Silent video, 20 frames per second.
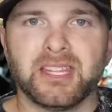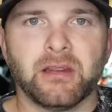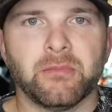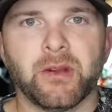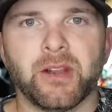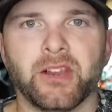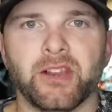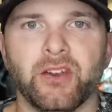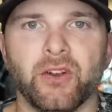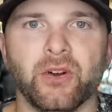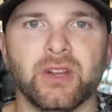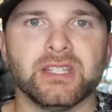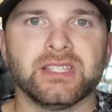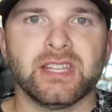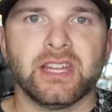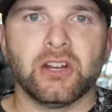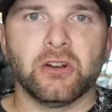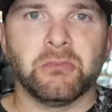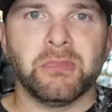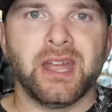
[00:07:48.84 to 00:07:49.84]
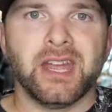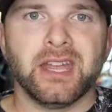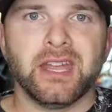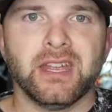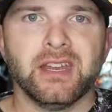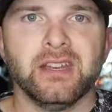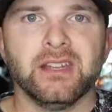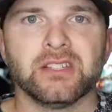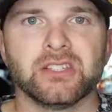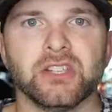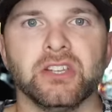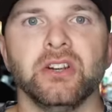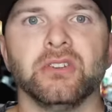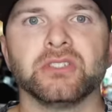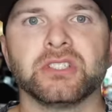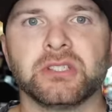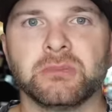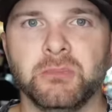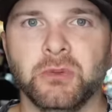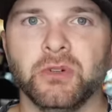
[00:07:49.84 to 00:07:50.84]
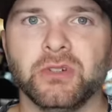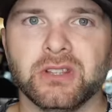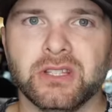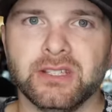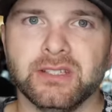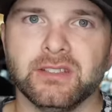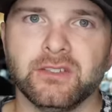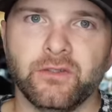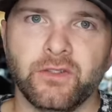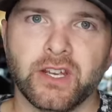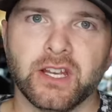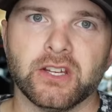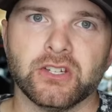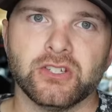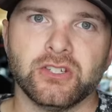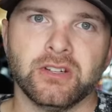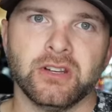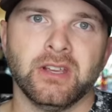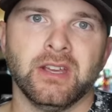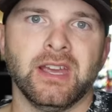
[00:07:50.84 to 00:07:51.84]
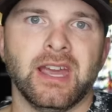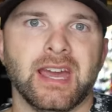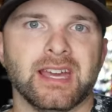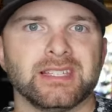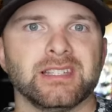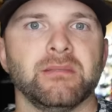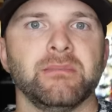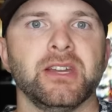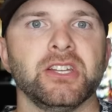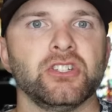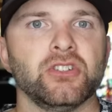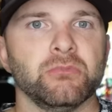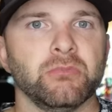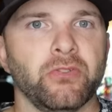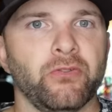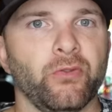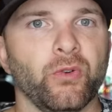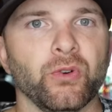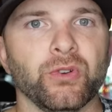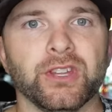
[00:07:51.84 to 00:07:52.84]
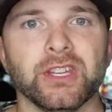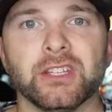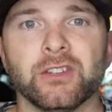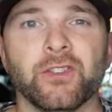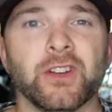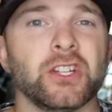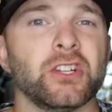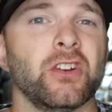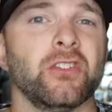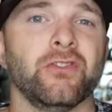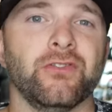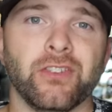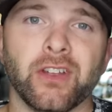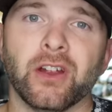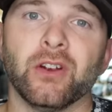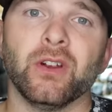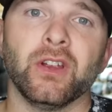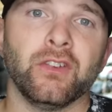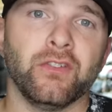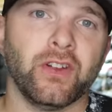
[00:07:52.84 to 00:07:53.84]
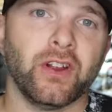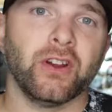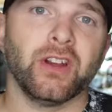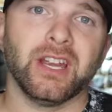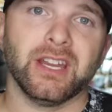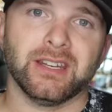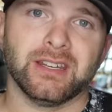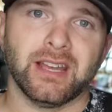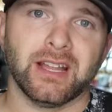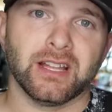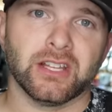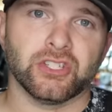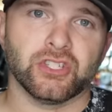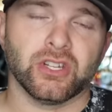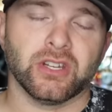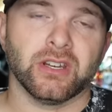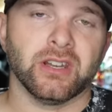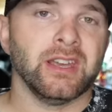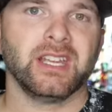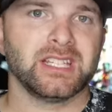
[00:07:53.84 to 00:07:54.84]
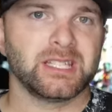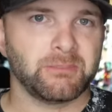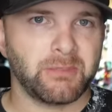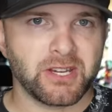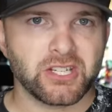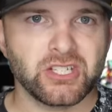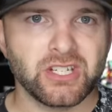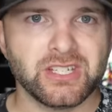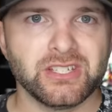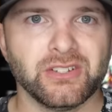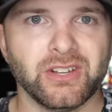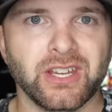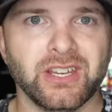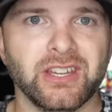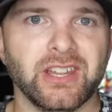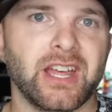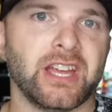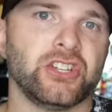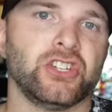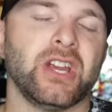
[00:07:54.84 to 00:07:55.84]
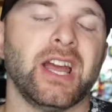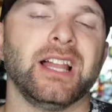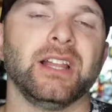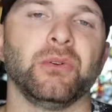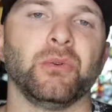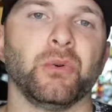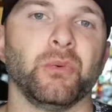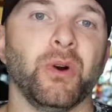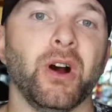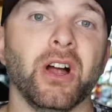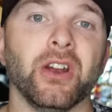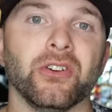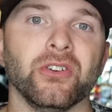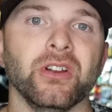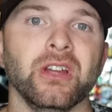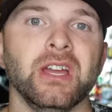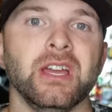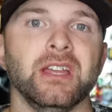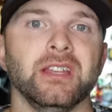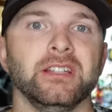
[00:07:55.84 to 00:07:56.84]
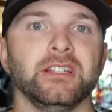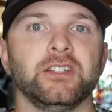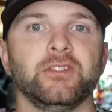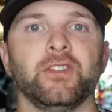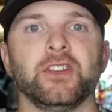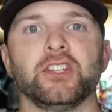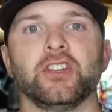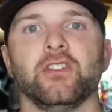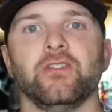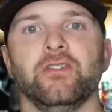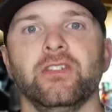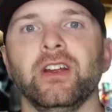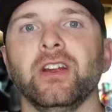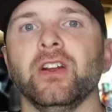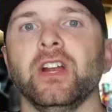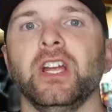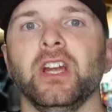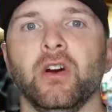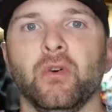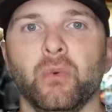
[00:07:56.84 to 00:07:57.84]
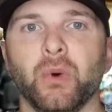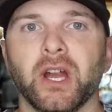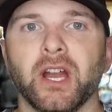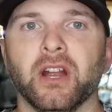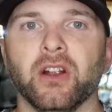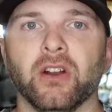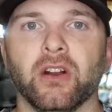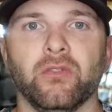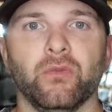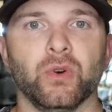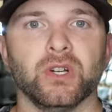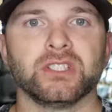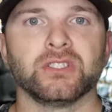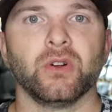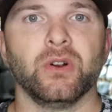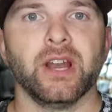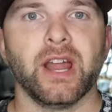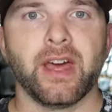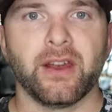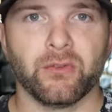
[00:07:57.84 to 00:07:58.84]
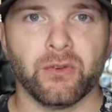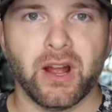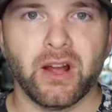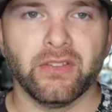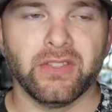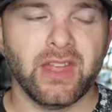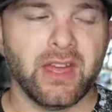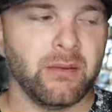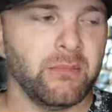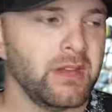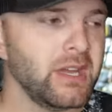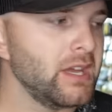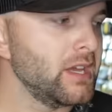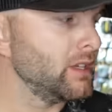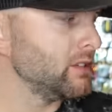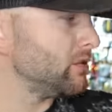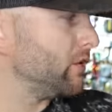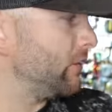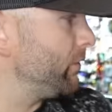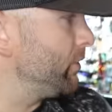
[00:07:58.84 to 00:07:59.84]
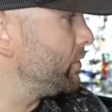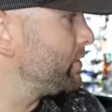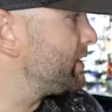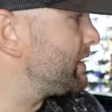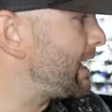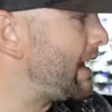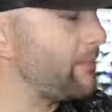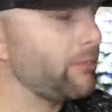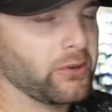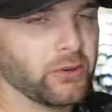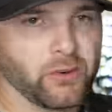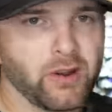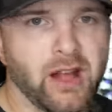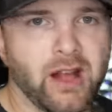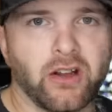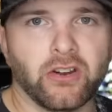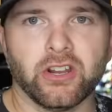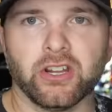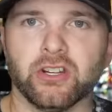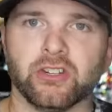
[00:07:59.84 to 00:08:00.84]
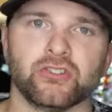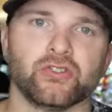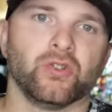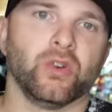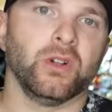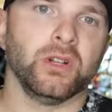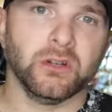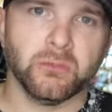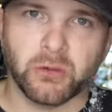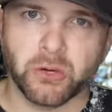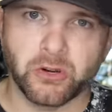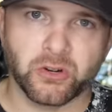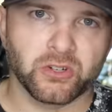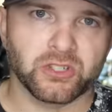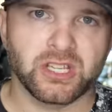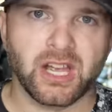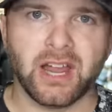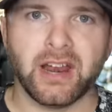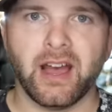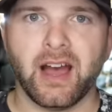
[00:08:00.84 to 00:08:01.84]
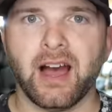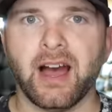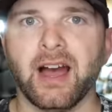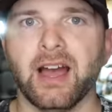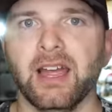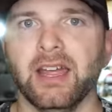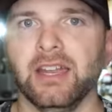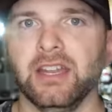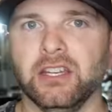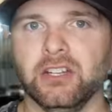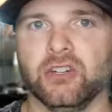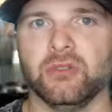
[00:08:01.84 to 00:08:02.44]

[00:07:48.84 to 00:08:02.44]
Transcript: the amount of noise that you're making so you don't spook these fish. As I mentioned before, these fish are very, very intelligent. Especially as you get into that shallower water, these fish are very aware of what's going on around them. So if you're stomping around and your trolling motor is on high and